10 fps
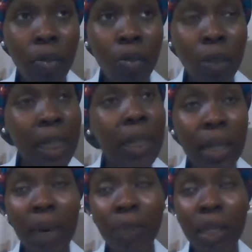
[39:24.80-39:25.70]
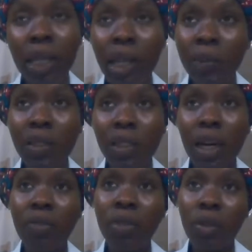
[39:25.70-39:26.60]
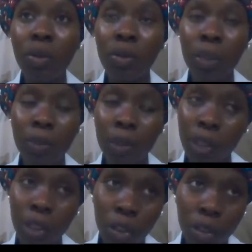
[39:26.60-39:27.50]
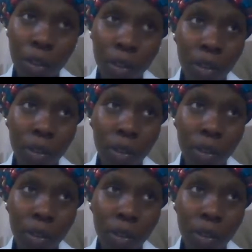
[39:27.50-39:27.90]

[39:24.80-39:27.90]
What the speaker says: being able to have a great reputation